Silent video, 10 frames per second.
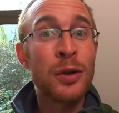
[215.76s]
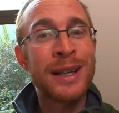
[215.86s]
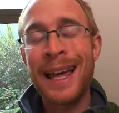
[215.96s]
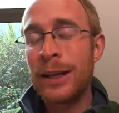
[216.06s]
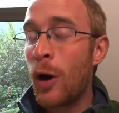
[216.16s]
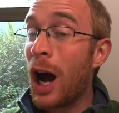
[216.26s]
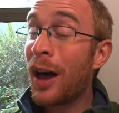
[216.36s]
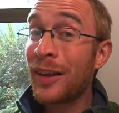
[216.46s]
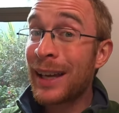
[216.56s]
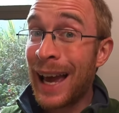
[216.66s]
You can let your
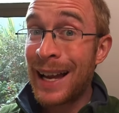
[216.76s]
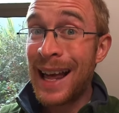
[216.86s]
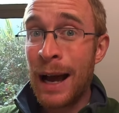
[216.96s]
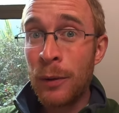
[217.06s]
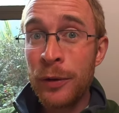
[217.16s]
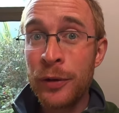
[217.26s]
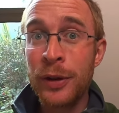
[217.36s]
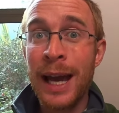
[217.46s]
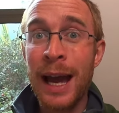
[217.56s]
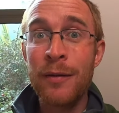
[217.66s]
other cat out
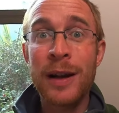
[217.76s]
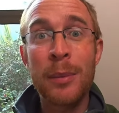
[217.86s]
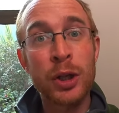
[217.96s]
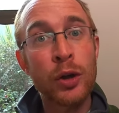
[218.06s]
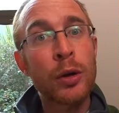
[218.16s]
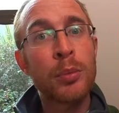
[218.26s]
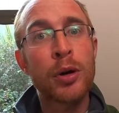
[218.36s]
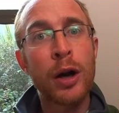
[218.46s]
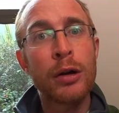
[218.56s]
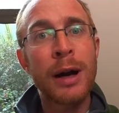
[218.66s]
through the cat flap, but you can
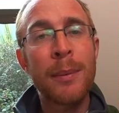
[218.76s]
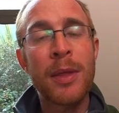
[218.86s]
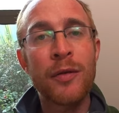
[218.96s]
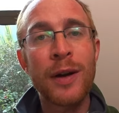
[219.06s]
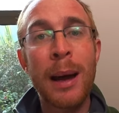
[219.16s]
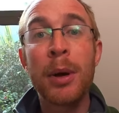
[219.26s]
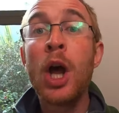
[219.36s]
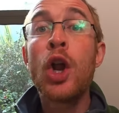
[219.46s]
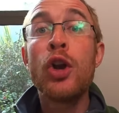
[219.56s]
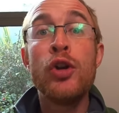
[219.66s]
program the flap
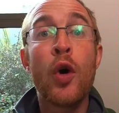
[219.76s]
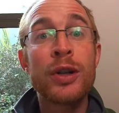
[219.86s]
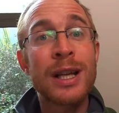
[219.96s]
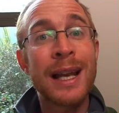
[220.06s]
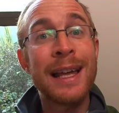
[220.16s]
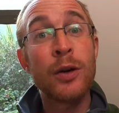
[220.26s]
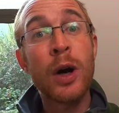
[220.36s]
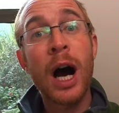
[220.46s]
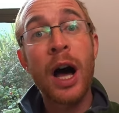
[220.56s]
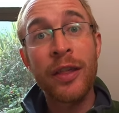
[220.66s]
not to let
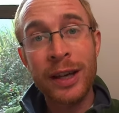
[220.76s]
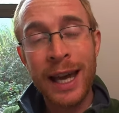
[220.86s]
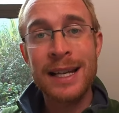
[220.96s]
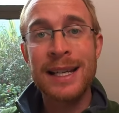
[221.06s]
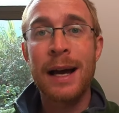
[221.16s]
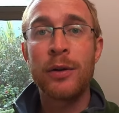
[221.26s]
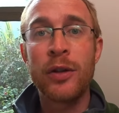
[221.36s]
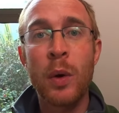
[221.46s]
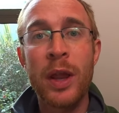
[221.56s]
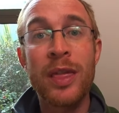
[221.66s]
your other cat
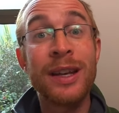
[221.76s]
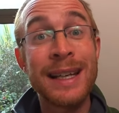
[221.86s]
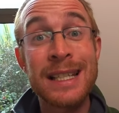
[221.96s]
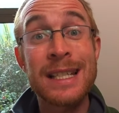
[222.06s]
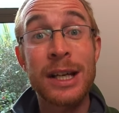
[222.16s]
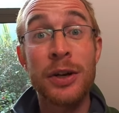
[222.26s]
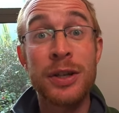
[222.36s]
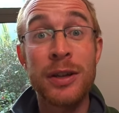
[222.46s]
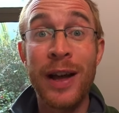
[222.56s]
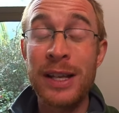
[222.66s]
out, the one that needs to go
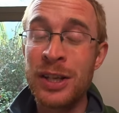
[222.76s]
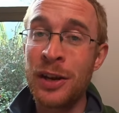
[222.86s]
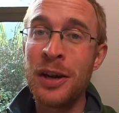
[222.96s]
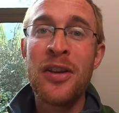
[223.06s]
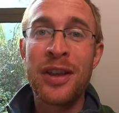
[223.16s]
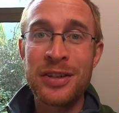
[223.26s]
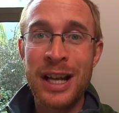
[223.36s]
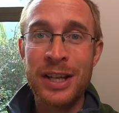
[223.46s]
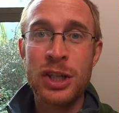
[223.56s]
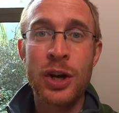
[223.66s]
to the vet. So there's
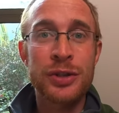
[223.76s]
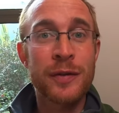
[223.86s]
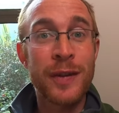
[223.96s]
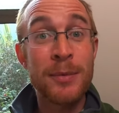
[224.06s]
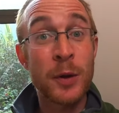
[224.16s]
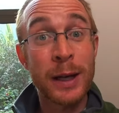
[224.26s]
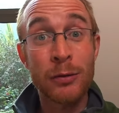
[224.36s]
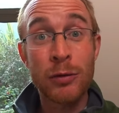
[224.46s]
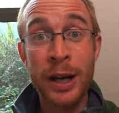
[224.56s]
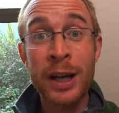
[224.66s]
less chance of them doing
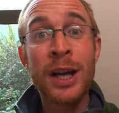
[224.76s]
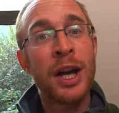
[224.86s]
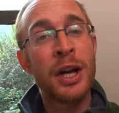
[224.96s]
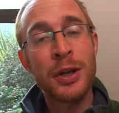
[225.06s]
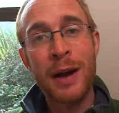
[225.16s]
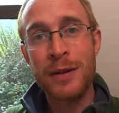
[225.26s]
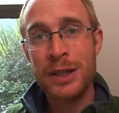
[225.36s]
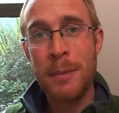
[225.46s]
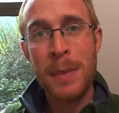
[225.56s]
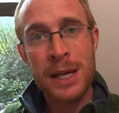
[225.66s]
a runner and you having
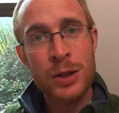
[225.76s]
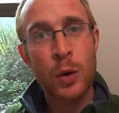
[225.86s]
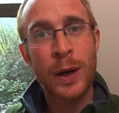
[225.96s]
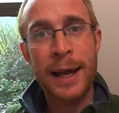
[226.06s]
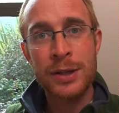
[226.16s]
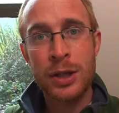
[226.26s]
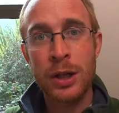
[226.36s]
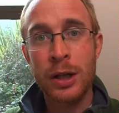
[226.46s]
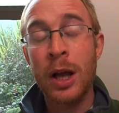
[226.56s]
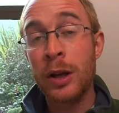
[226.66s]
to miss or
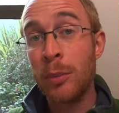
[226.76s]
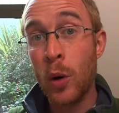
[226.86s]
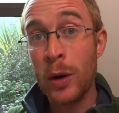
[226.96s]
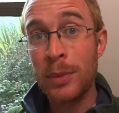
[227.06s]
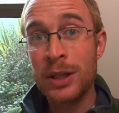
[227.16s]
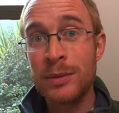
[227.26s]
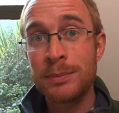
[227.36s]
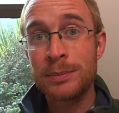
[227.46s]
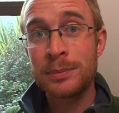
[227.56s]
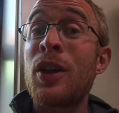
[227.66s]
cancel an appointment.
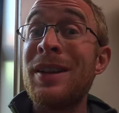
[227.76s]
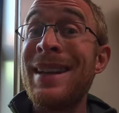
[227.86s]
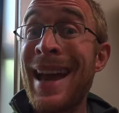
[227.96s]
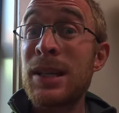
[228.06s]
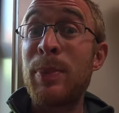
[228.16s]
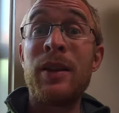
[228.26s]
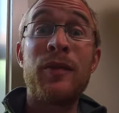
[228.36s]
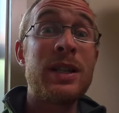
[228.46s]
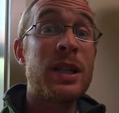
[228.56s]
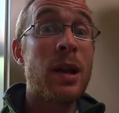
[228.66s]
So the next
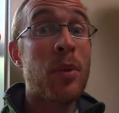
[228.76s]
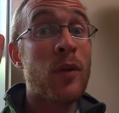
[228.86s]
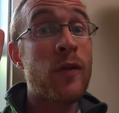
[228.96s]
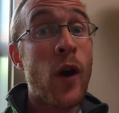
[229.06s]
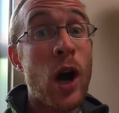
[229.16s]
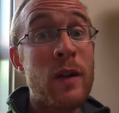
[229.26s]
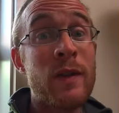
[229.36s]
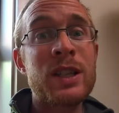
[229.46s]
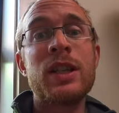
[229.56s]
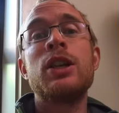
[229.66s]
benefit at number
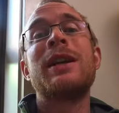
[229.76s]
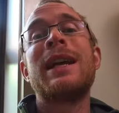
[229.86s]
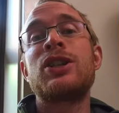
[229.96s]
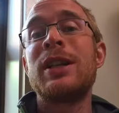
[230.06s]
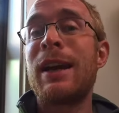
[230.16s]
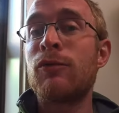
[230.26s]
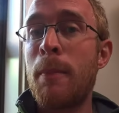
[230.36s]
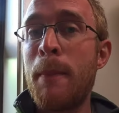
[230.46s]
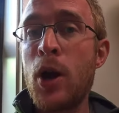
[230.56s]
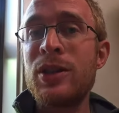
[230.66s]
five is that you can actually get
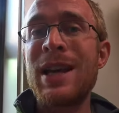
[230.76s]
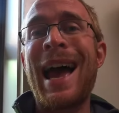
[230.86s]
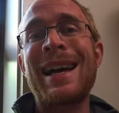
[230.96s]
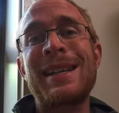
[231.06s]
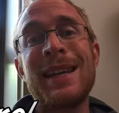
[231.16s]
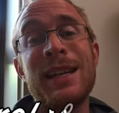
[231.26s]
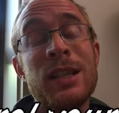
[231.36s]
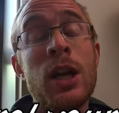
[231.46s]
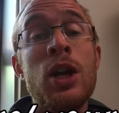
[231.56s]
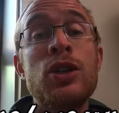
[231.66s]
remote
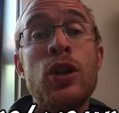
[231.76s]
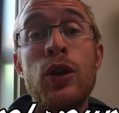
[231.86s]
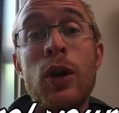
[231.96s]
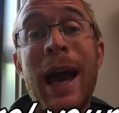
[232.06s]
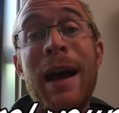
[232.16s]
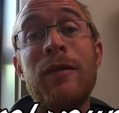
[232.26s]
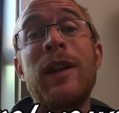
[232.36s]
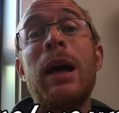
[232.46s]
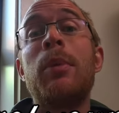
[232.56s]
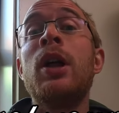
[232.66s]
access to your cat
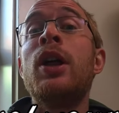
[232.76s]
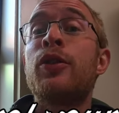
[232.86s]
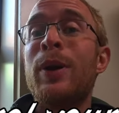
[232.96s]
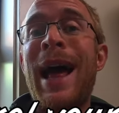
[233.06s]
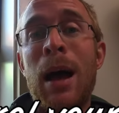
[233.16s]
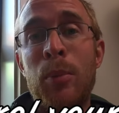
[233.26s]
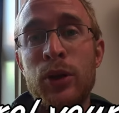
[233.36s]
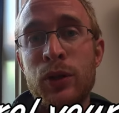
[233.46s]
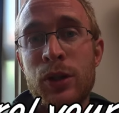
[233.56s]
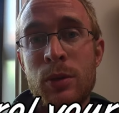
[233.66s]
flap through an app
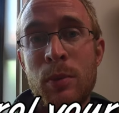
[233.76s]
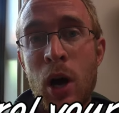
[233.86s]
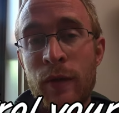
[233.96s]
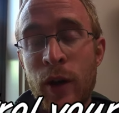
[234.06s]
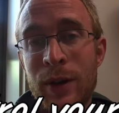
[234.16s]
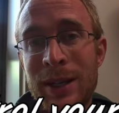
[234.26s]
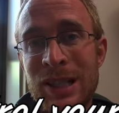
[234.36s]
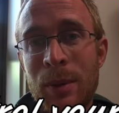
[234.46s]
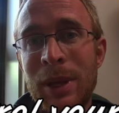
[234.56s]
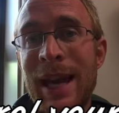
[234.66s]
on your smartphone in
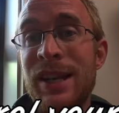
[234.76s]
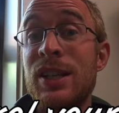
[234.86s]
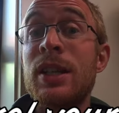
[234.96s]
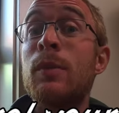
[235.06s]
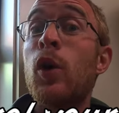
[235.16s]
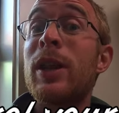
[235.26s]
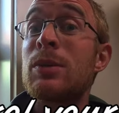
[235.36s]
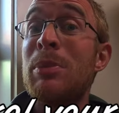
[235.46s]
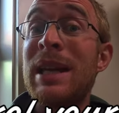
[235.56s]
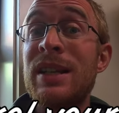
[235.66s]
some cases. And what
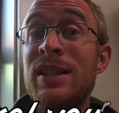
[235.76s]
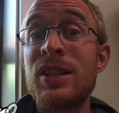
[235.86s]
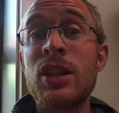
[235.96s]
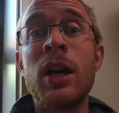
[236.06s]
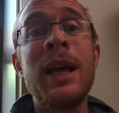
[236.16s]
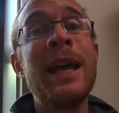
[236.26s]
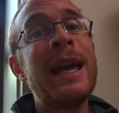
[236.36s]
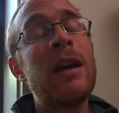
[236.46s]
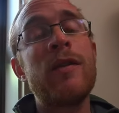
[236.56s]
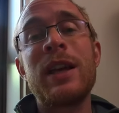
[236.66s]
this means is that
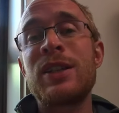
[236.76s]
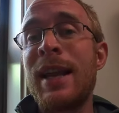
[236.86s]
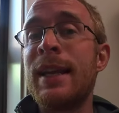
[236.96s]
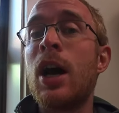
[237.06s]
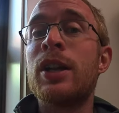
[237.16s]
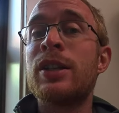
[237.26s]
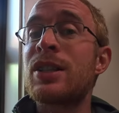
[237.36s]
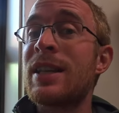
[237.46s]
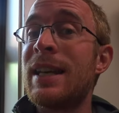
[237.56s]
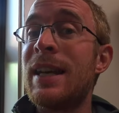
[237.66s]
if there's any
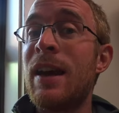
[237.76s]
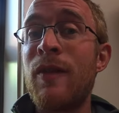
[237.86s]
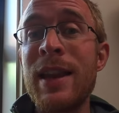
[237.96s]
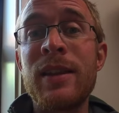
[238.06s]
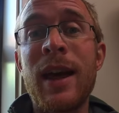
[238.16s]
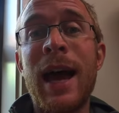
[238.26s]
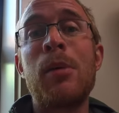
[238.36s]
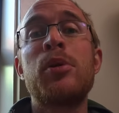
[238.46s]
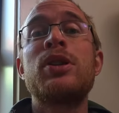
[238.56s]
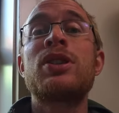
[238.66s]
unseen event that
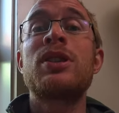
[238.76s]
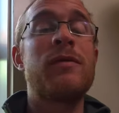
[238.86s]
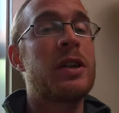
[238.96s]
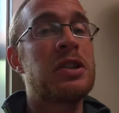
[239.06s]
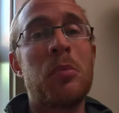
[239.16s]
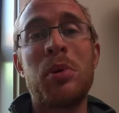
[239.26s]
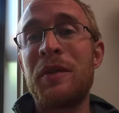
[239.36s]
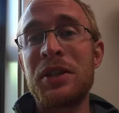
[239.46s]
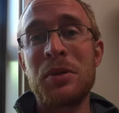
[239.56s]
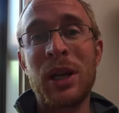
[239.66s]
happens, for example,
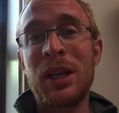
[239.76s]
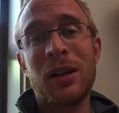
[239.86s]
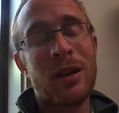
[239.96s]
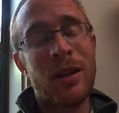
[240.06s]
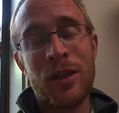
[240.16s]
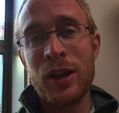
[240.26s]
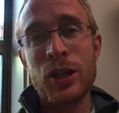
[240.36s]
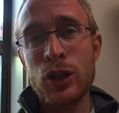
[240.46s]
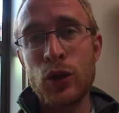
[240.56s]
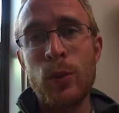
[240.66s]
if there's a big
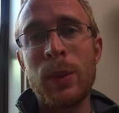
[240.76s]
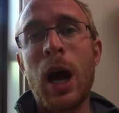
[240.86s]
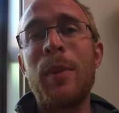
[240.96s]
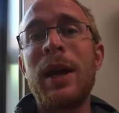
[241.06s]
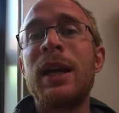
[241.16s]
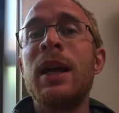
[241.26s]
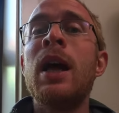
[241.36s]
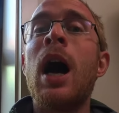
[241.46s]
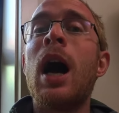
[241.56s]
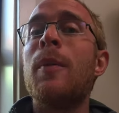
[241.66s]
thunderstorm coming,
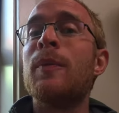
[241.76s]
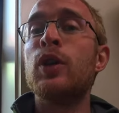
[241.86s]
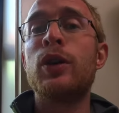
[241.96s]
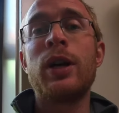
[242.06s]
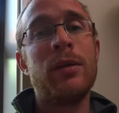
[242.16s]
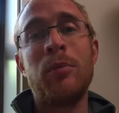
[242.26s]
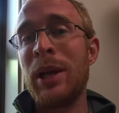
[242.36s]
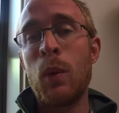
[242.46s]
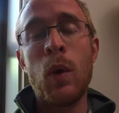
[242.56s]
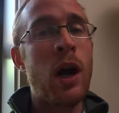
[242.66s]
you can
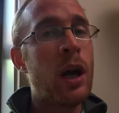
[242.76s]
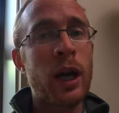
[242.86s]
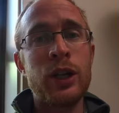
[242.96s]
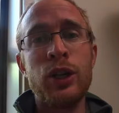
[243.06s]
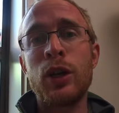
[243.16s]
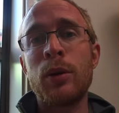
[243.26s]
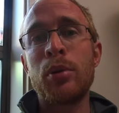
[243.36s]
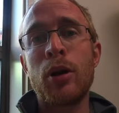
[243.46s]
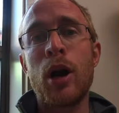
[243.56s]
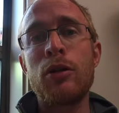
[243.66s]
be at work and you
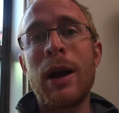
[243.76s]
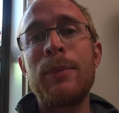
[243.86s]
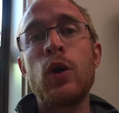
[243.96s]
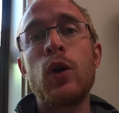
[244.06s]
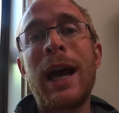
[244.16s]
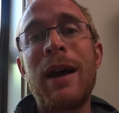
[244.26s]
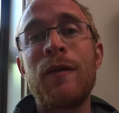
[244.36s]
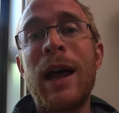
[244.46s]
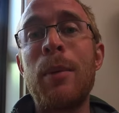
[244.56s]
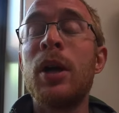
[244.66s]
can program your
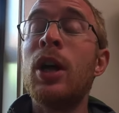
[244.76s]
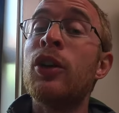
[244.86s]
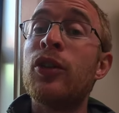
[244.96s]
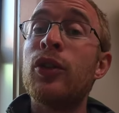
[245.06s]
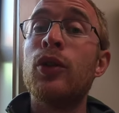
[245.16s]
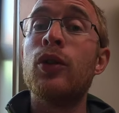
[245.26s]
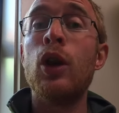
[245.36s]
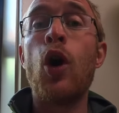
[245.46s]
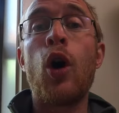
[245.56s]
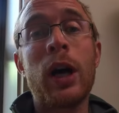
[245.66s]
cat flap to
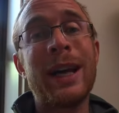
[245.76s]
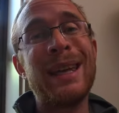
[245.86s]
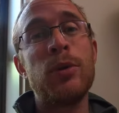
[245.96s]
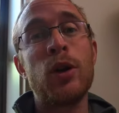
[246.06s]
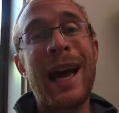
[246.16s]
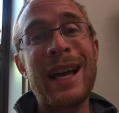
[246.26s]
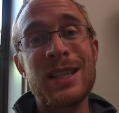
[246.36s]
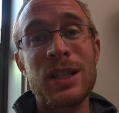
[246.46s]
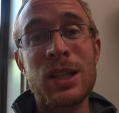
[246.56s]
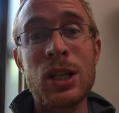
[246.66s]
lock and keep your
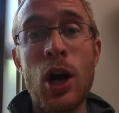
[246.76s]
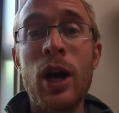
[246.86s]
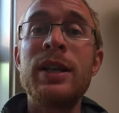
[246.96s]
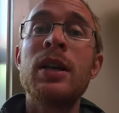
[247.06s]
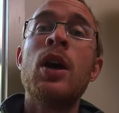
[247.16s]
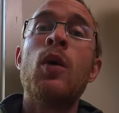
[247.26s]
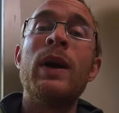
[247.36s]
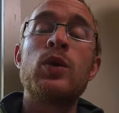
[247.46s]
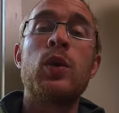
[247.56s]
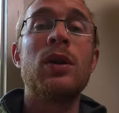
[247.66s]
cats inside,
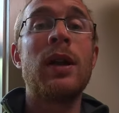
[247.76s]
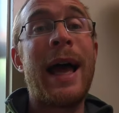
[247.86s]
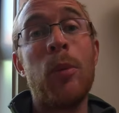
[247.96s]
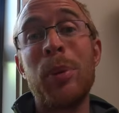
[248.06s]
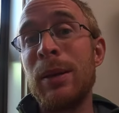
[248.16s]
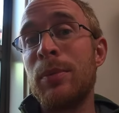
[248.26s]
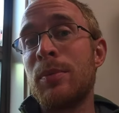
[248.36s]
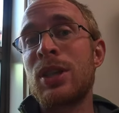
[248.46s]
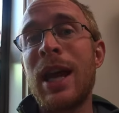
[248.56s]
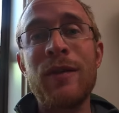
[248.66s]
which will help keep
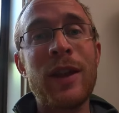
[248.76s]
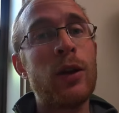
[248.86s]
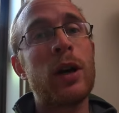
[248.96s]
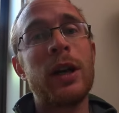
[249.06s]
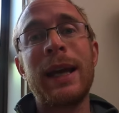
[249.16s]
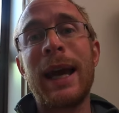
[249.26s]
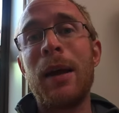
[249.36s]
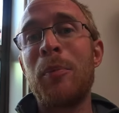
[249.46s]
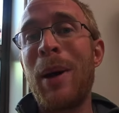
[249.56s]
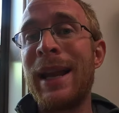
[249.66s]
them safe. They're not going to
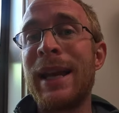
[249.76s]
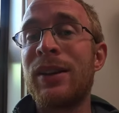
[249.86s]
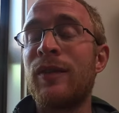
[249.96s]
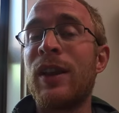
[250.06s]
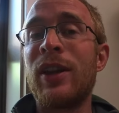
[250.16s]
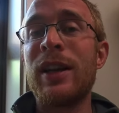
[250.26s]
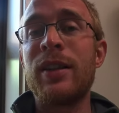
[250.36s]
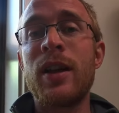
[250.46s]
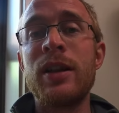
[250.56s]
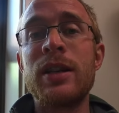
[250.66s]
get panicked if there's any
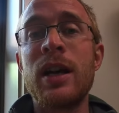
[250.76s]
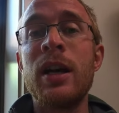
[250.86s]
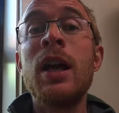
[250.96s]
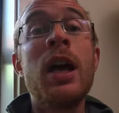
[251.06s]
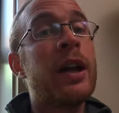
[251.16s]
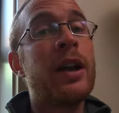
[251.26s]
thunder.